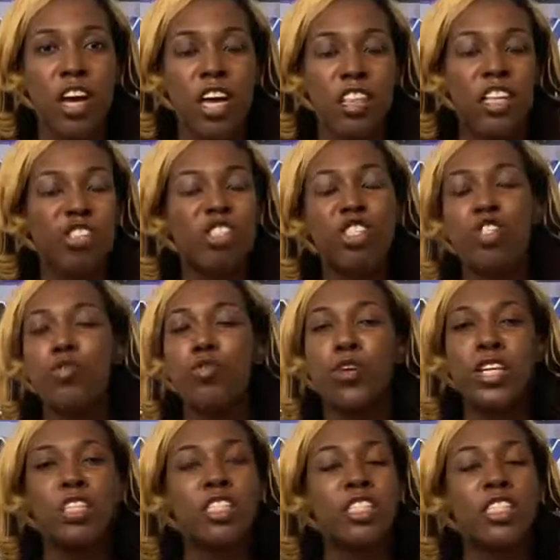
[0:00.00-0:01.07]
The
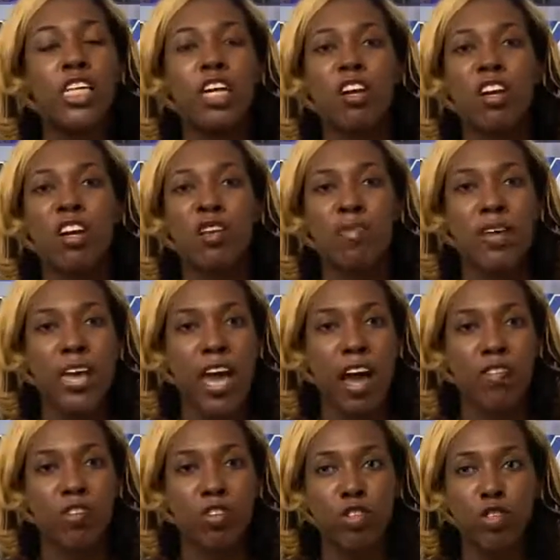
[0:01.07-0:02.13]
generations that are coming
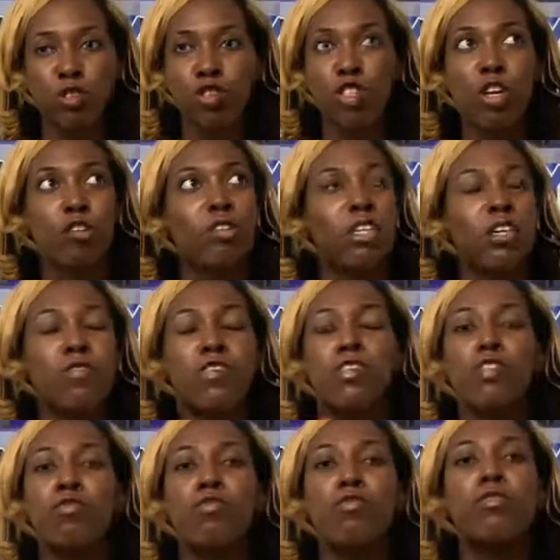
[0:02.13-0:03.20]
after you shall live in the
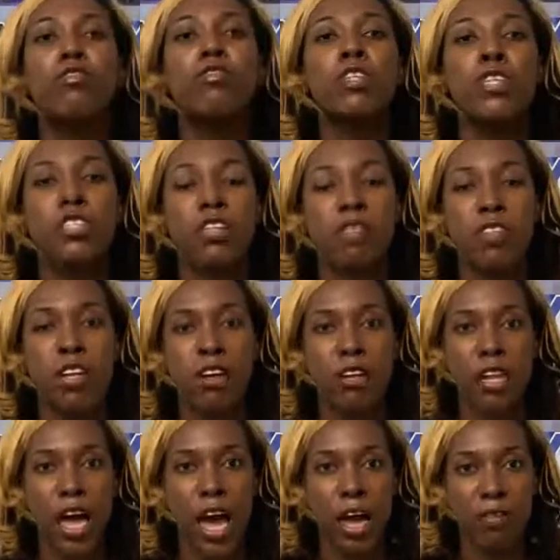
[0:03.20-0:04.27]
fullness of their
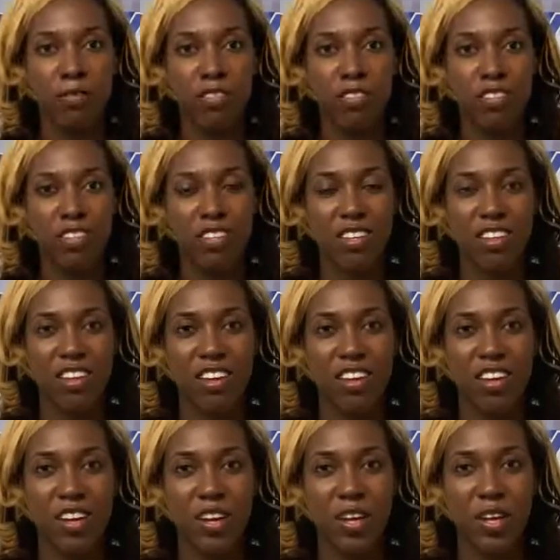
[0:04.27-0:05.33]
lives
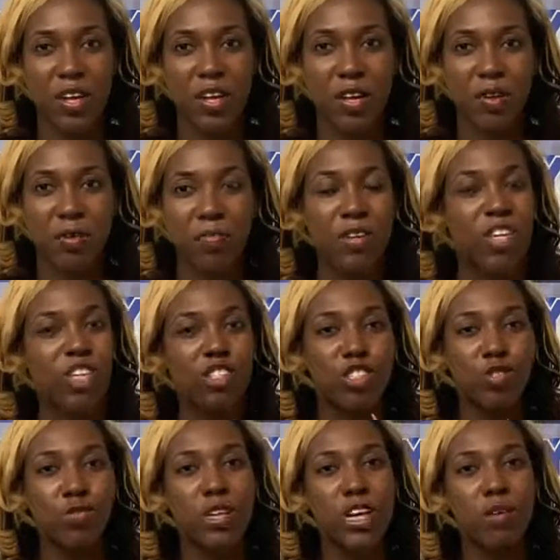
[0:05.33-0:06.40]
because you
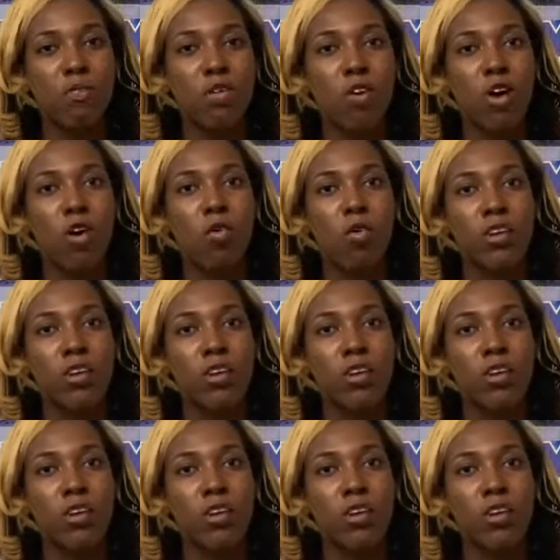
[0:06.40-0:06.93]
kept going.